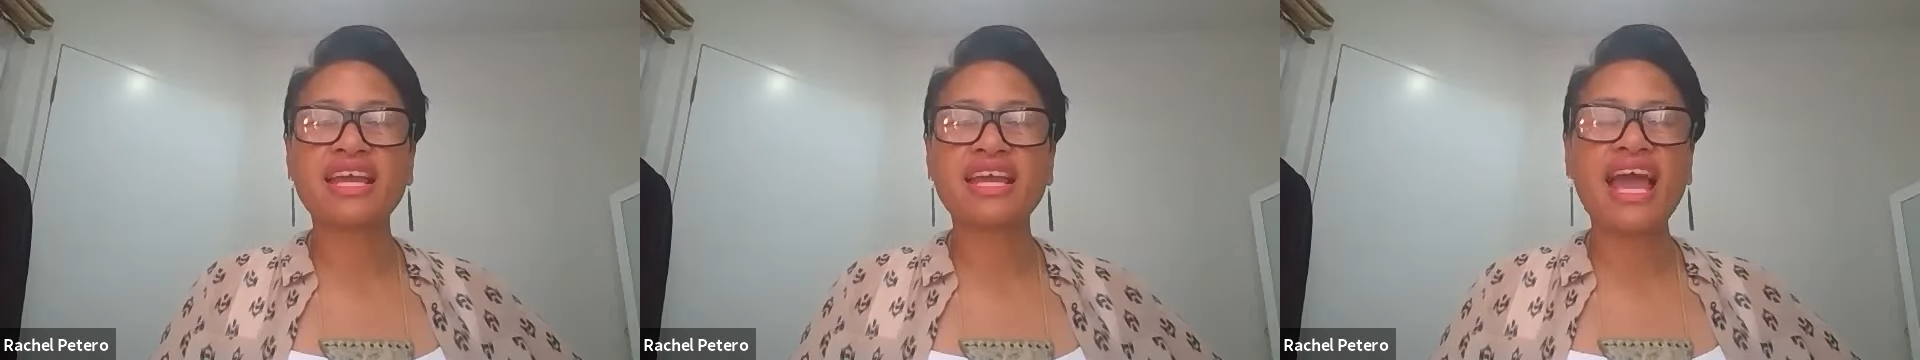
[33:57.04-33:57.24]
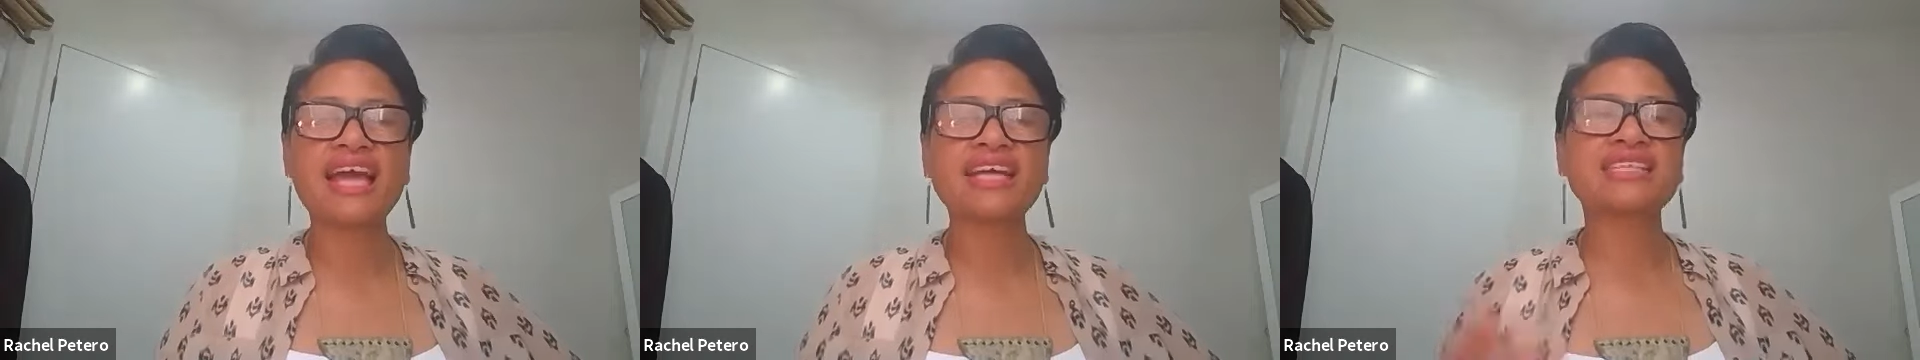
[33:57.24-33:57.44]

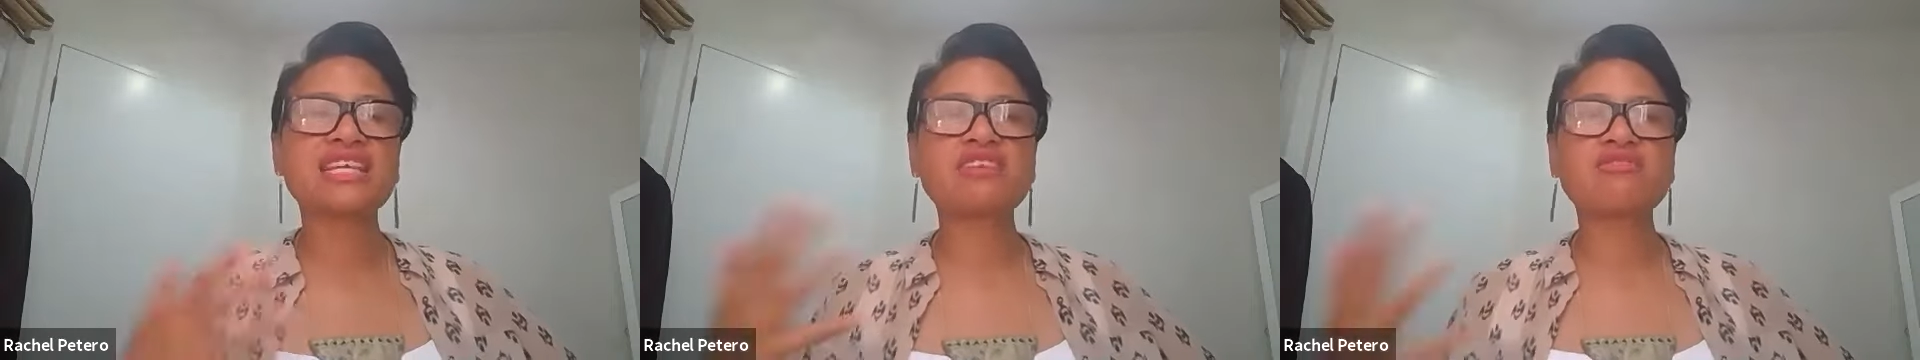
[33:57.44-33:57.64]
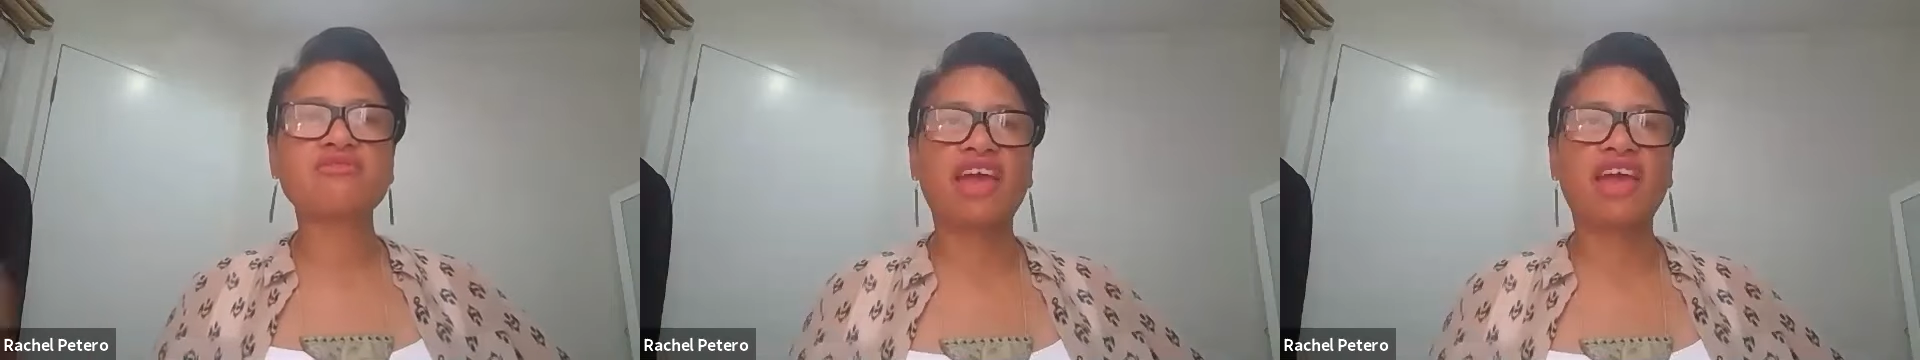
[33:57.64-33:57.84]

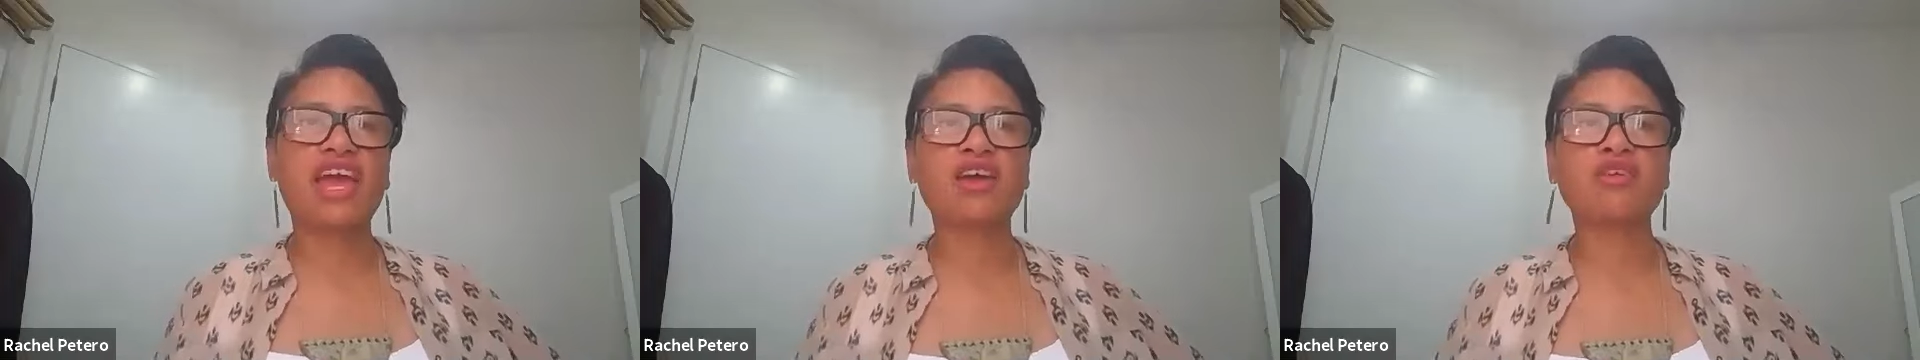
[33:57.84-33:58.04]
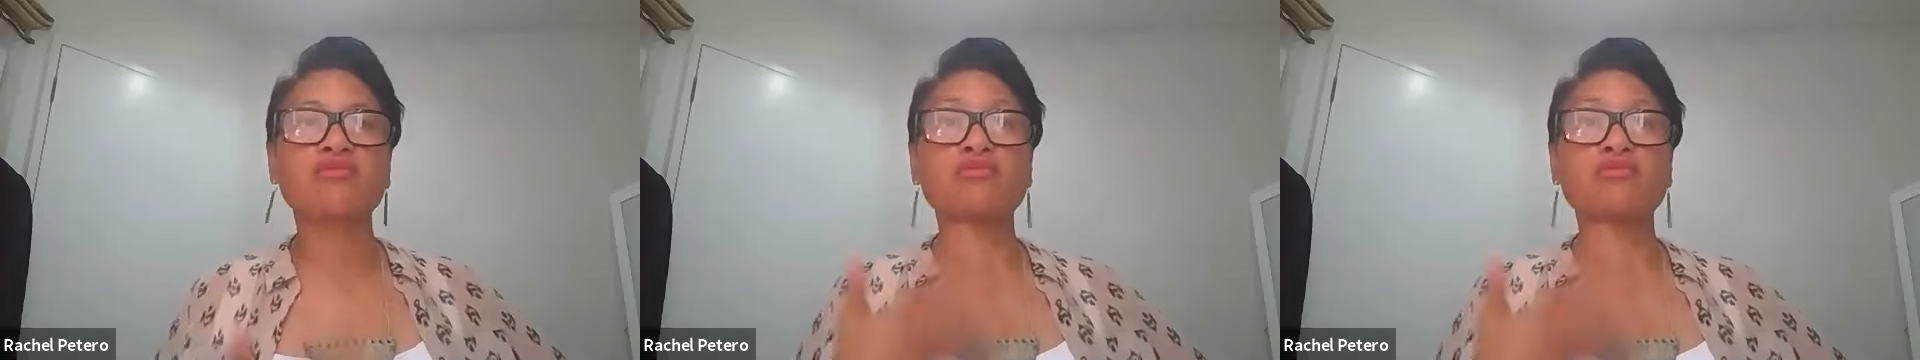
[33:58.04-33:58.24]
asking for
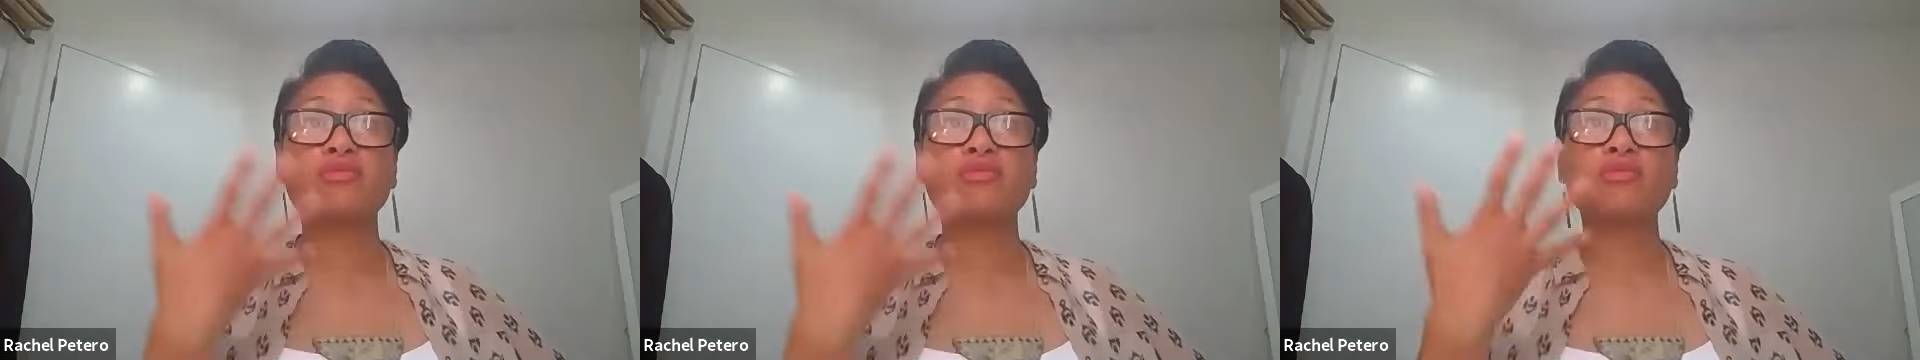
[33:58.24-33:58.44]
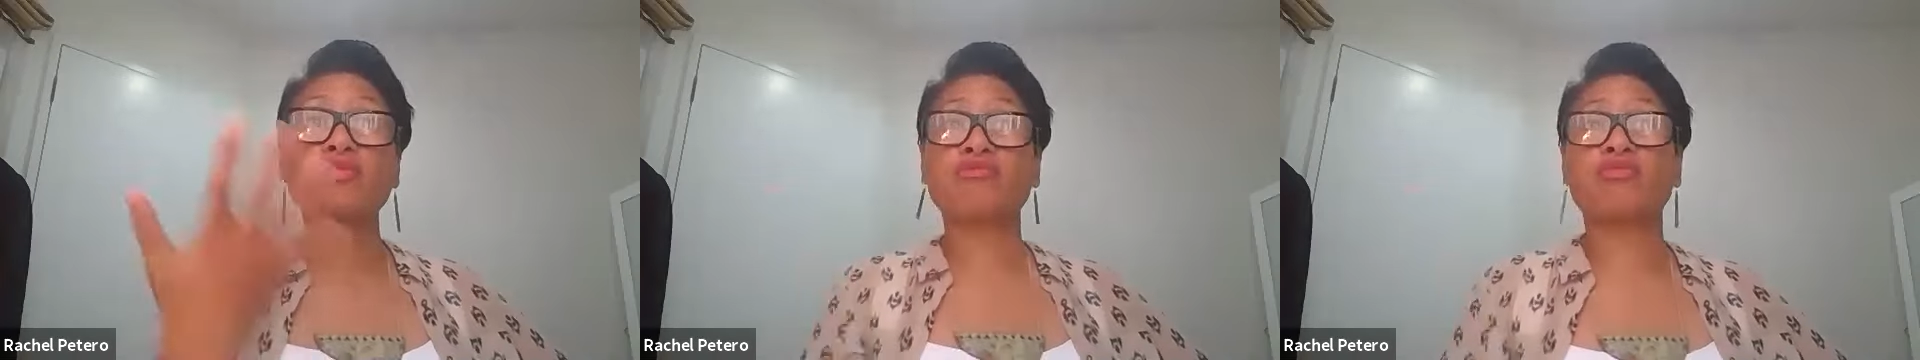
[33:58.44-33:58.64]
help
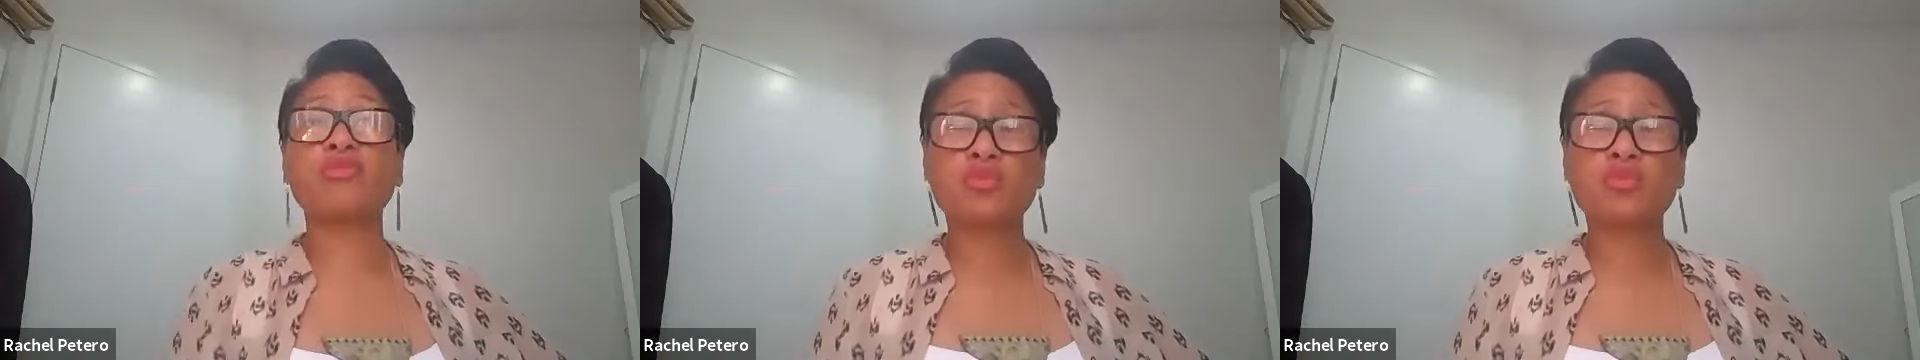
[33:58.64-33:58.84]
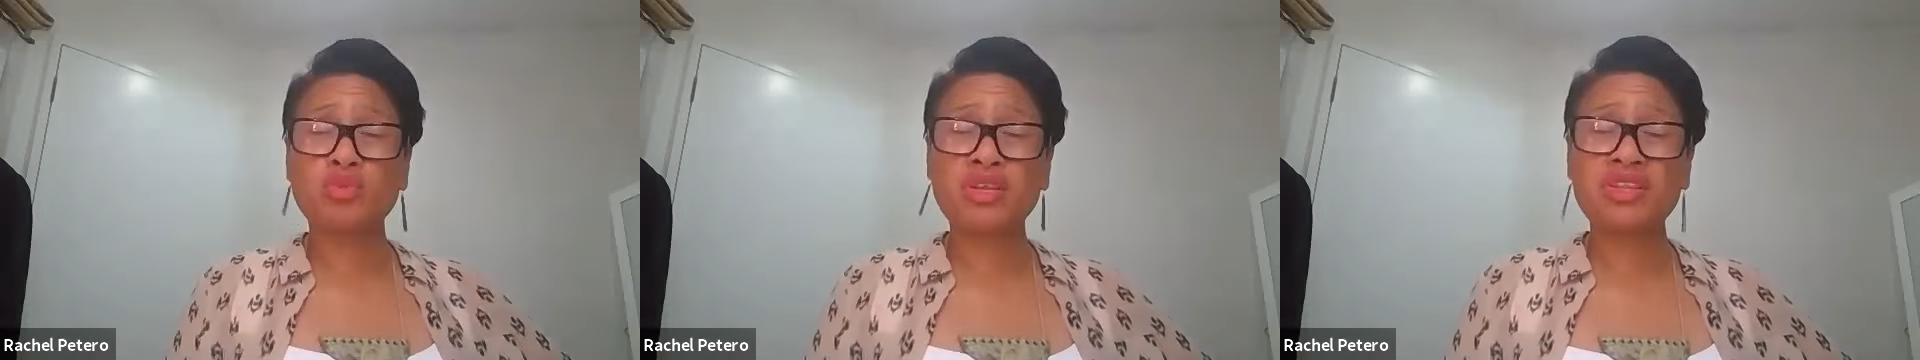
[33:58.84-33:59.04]

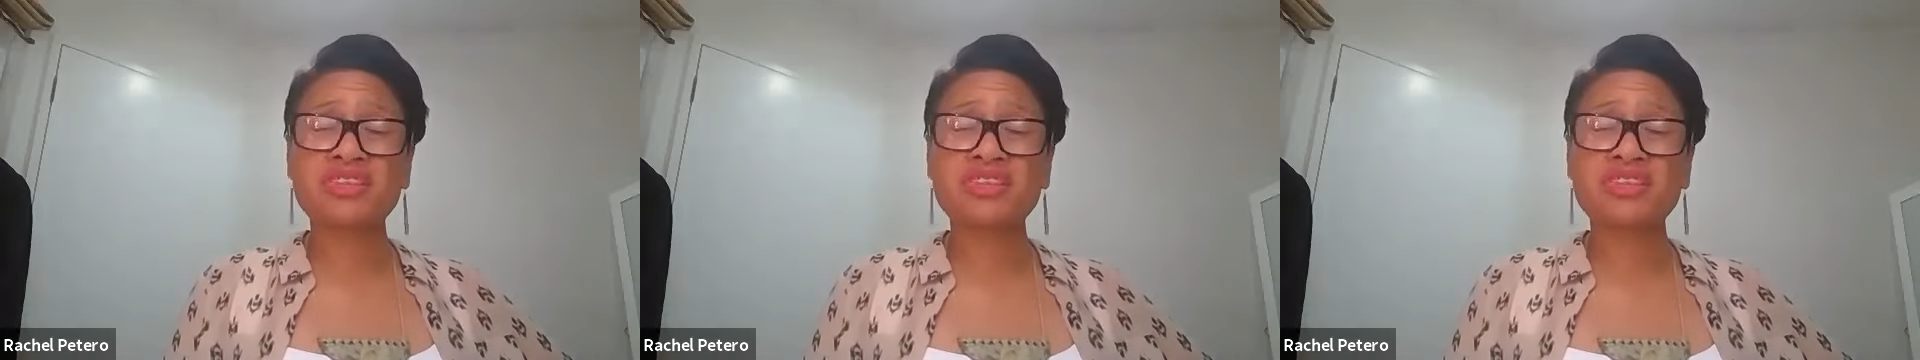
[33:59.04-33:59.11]
with